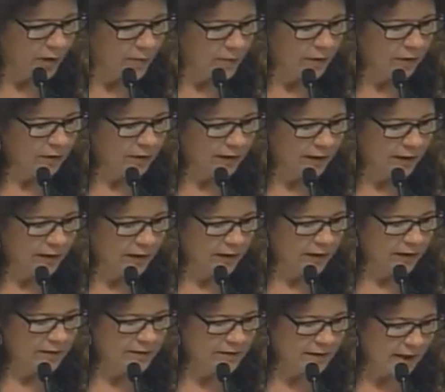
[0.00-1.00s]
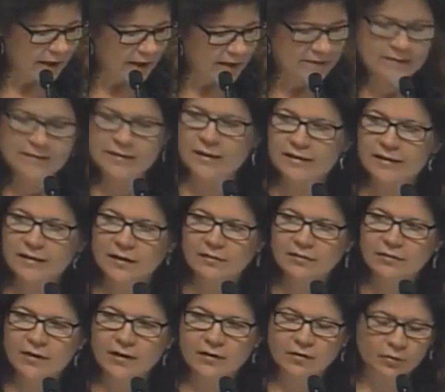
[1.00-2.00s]
primary tasks
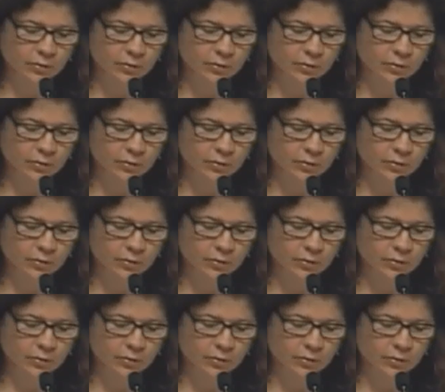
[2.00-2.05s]
identified